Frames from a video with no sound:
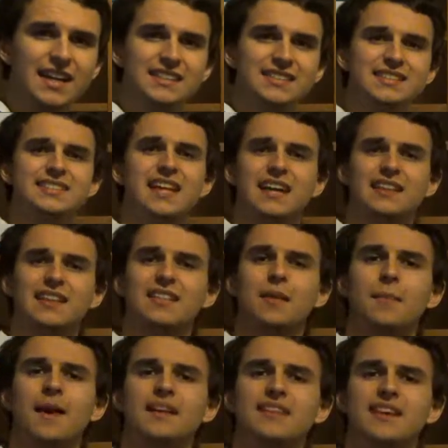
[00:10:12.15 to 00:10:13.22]
detecting the
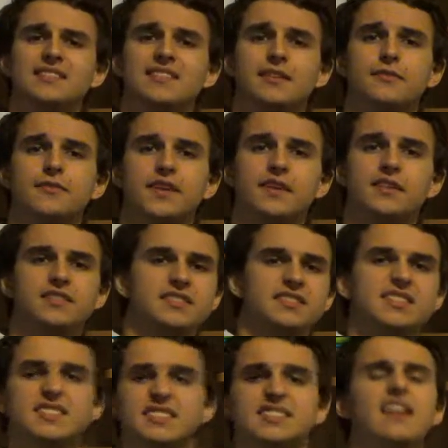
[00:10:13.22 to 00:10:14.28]
magnetic field and
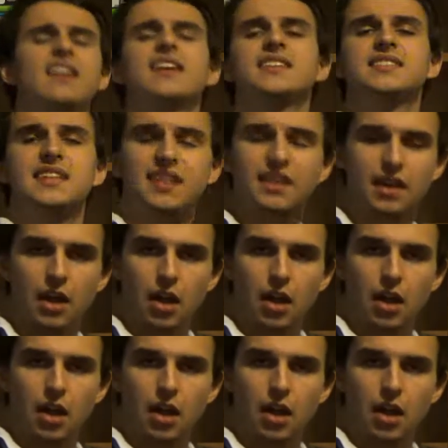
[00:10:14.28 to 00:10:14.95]
deciding